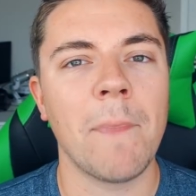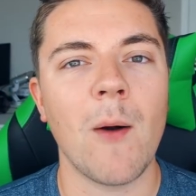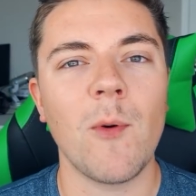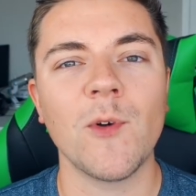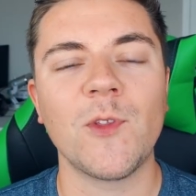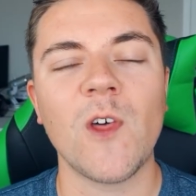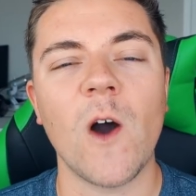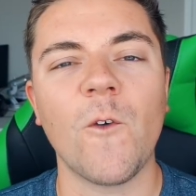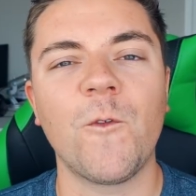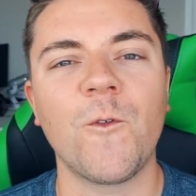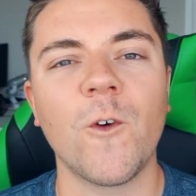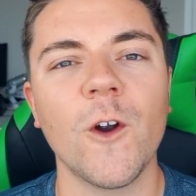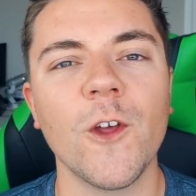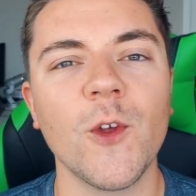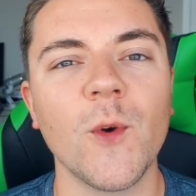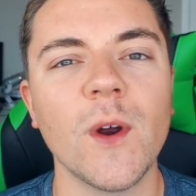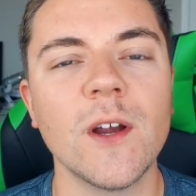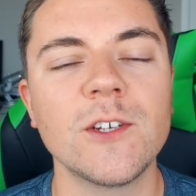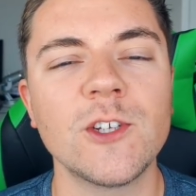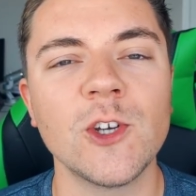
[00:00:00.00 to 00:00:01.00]
But without
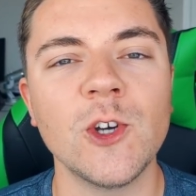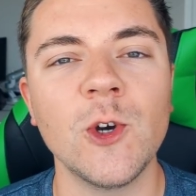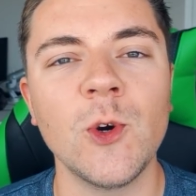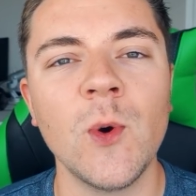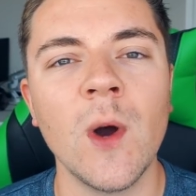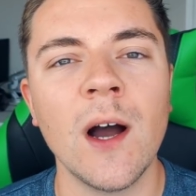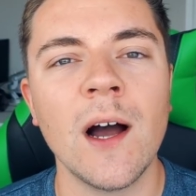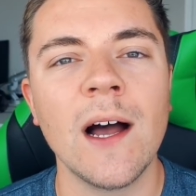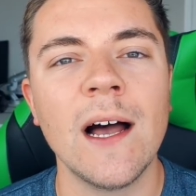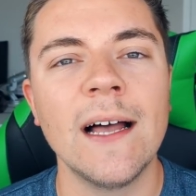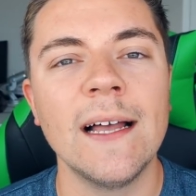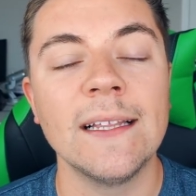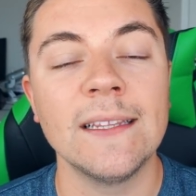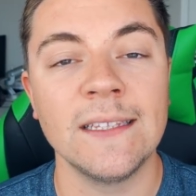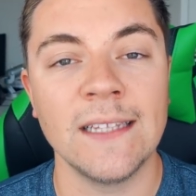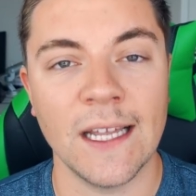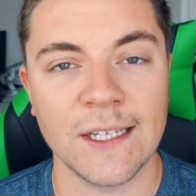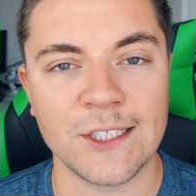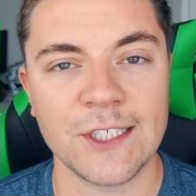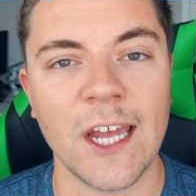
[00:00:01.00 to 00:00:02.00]
further ado,
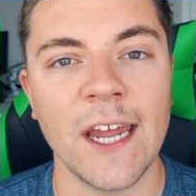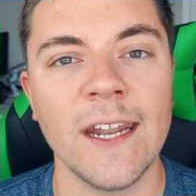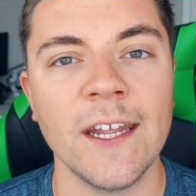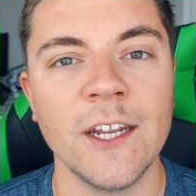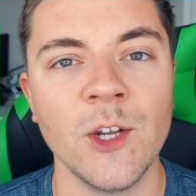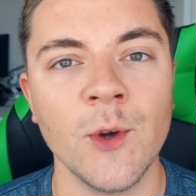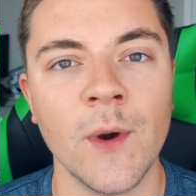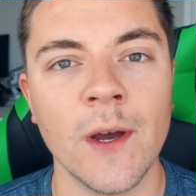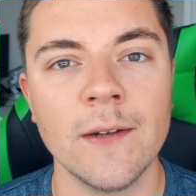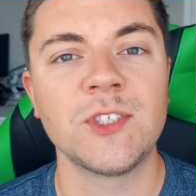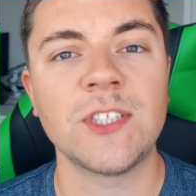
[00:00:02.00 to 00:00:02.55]
let's get into it.